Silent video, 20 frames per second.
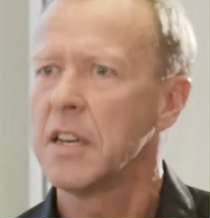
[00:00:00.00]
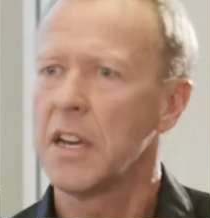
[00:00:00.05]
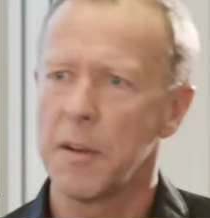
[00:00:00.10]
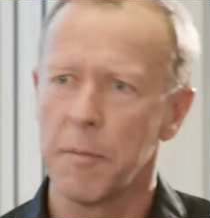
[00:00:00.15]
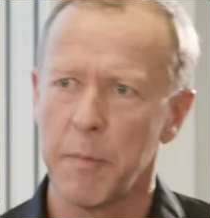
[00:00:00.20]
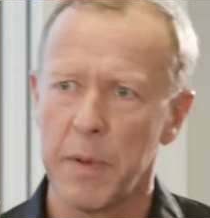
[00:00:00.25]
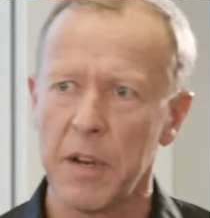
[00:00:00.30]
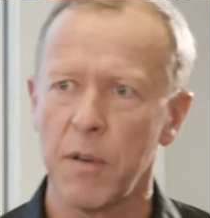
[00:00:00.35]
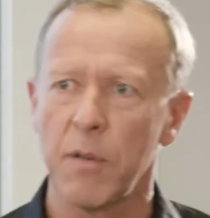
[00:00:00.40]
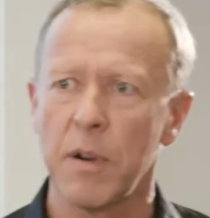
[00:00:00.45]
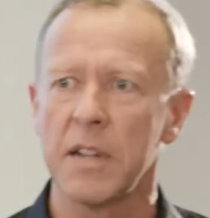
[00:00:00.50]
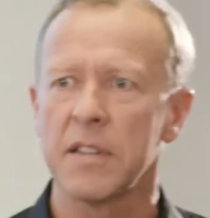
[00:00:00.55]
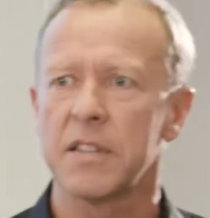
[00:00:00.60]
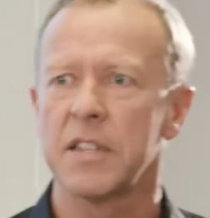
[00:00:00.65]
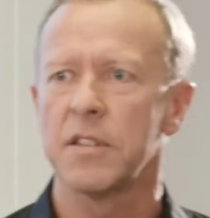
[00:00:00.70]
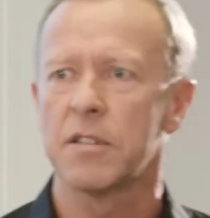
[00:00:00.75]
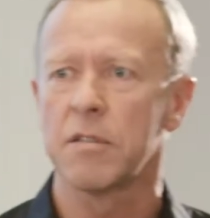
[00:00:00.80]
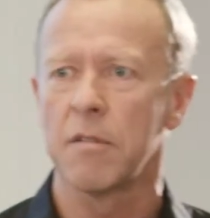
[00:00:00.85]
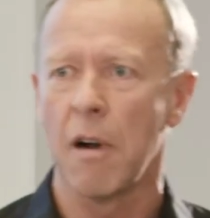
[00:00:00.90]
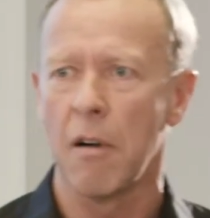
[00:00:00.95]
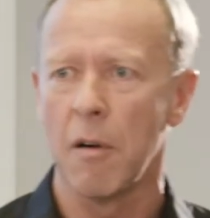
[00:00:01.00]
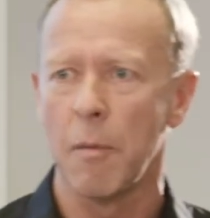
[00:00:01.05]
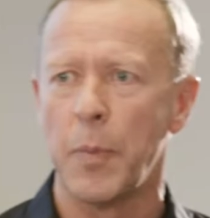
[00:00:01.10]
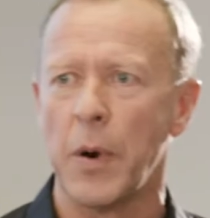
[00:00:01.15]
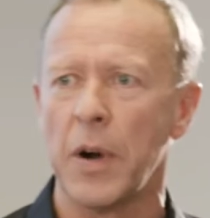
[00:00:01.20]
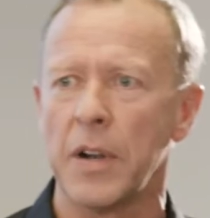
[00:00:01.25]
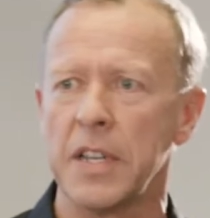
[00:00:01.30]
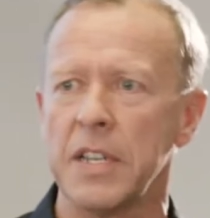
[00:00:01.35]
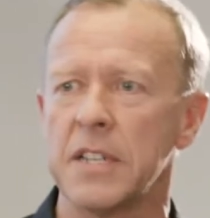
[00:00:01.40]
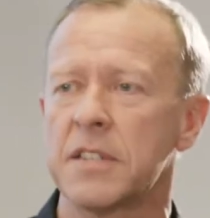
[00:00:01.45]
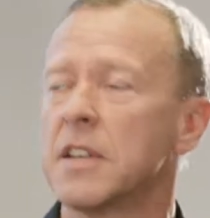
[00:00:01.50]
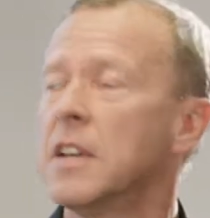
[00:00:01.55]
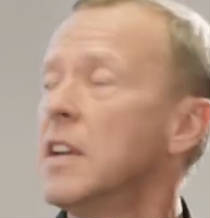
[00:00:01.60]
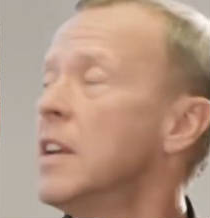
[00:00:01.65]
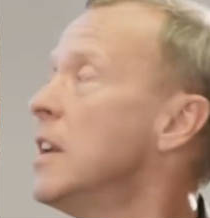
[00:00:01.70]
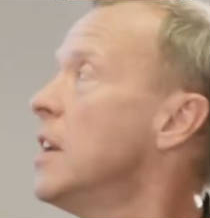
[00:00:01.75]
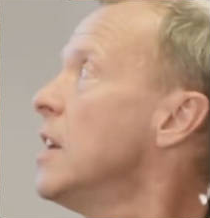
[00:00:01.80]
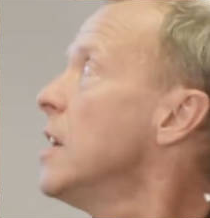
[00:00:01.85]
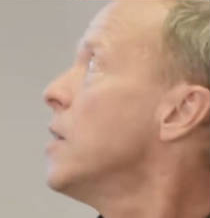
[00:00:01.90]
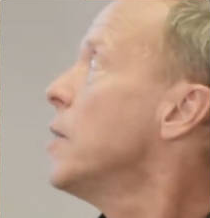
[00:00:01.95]
and minerals into our bodies.
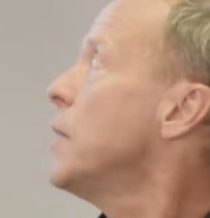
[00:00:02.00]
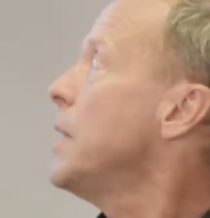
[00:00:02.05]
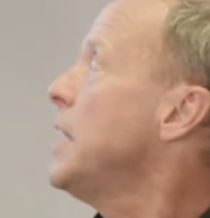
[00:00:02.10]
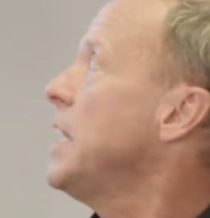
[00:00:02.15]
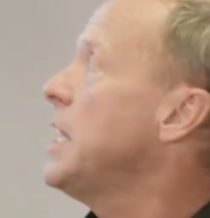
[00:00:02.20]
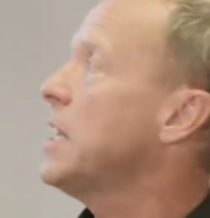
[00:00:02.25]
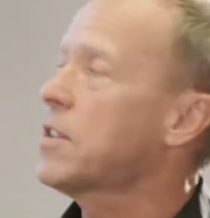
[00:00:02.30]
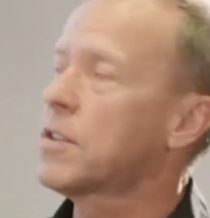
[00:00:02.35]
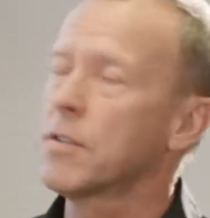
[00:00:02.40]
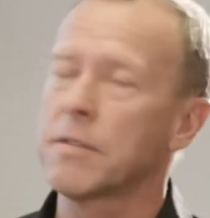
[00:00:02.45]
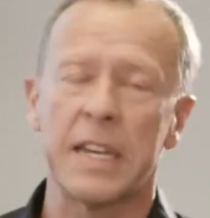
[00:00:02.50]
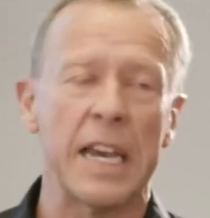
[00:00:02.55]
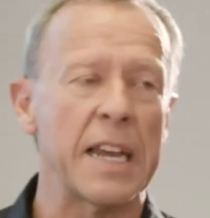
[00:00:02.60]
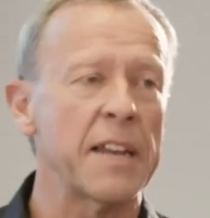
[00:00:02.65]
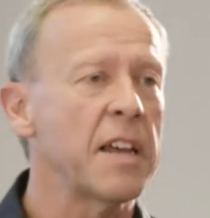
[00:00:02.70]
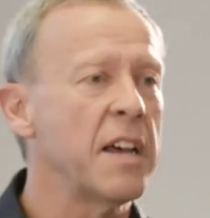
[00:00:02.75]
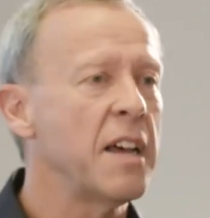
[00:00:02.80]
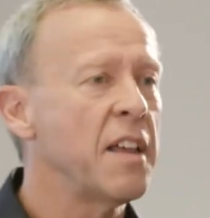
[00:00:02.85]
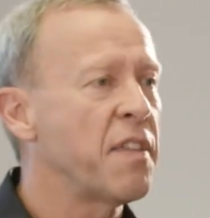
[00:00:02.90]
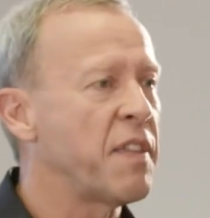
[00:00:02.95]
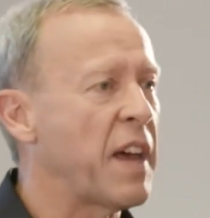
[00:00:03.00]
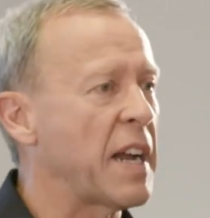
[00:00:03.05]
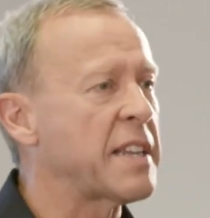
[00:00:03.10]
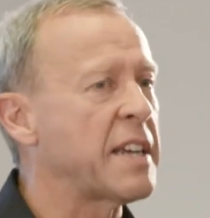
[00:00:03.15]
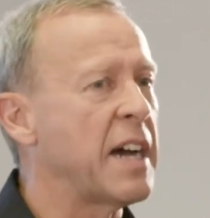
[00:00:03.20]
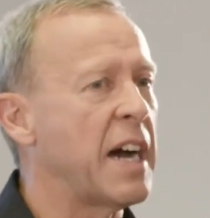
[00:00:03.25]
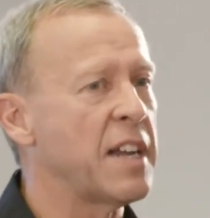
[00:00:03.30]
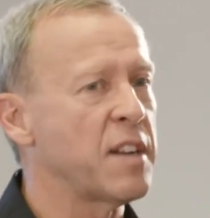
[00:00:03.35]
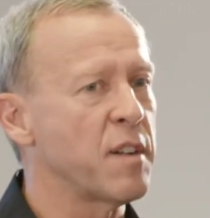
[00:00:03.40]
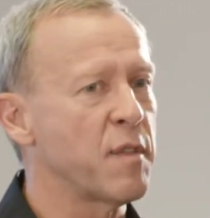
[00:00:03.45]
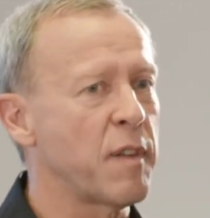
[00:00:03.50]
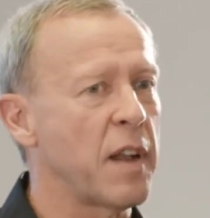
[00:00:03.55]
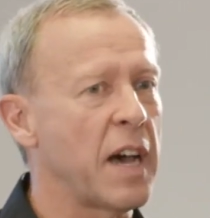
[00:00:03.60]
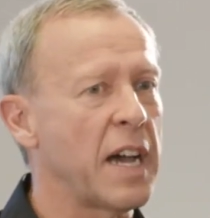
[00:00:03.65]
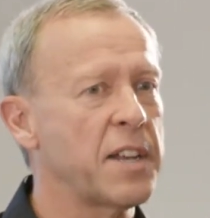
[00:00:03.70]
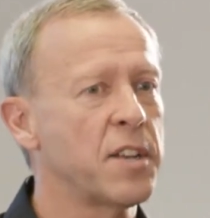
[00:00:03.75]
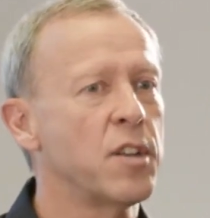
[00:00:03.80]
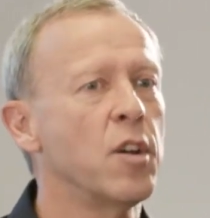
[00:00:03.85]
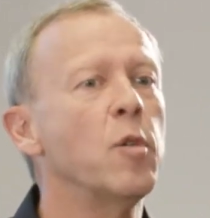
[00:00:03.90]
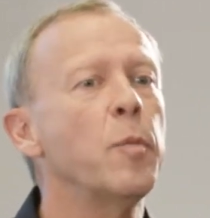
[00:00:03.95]
We need to get that kind of
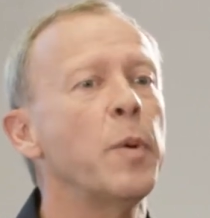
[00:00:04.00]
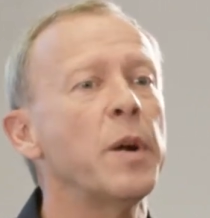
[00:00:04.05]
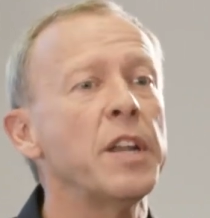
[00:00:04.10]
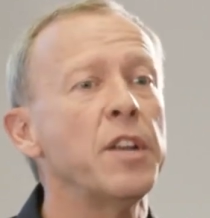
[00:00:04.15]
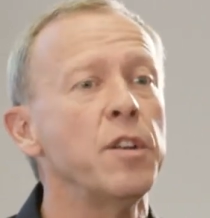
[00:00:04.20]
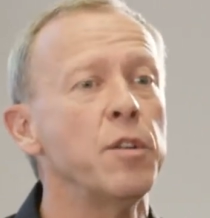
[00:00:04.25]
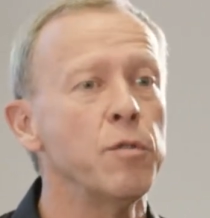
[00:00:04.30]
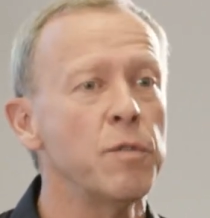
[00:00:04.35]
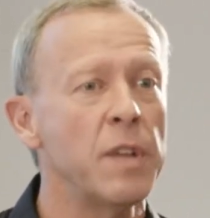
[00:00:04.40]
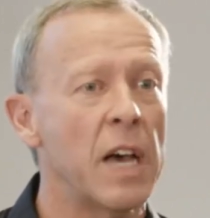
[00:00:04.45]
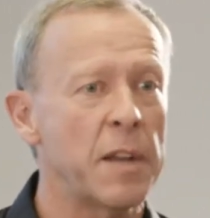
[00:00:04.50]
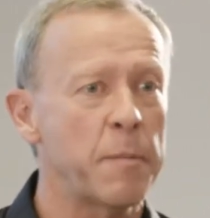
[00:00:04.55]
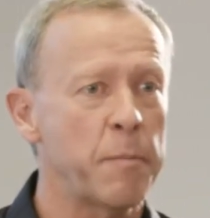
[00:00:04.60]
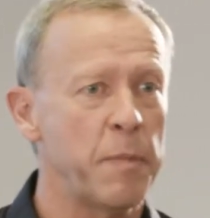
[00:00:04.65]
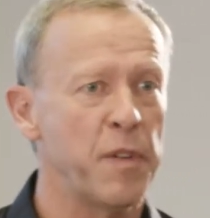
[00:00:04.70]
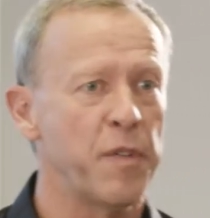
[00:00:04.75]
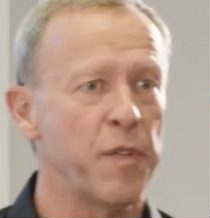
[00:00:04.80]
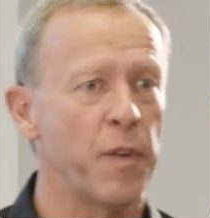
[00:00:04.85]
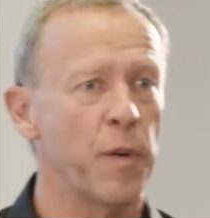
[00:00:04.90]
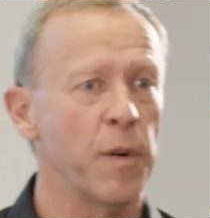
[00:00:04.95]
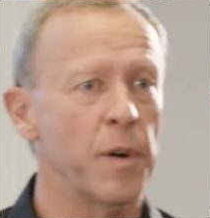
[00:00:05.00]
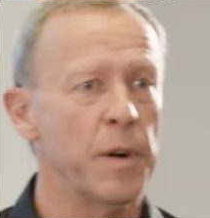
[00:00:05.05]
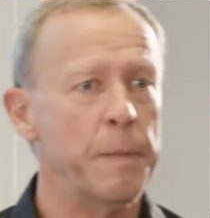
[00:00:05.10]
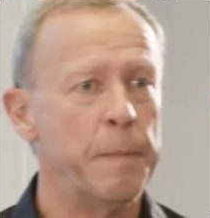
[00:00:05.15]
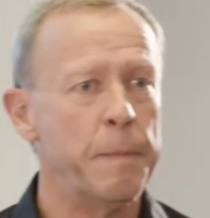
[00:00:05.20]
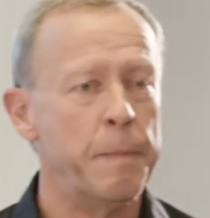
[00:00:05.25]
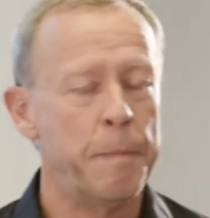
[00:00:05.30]
light. Nobody knew that before,